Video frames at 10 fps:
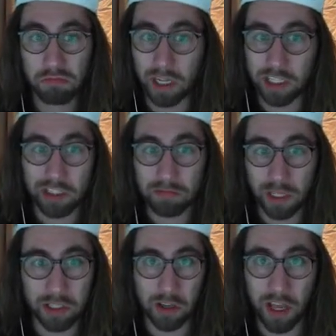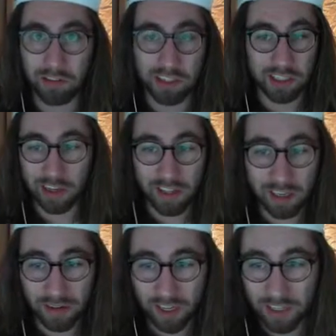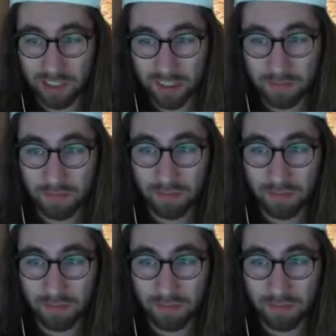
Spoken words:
That's all I have to say to that, I guess.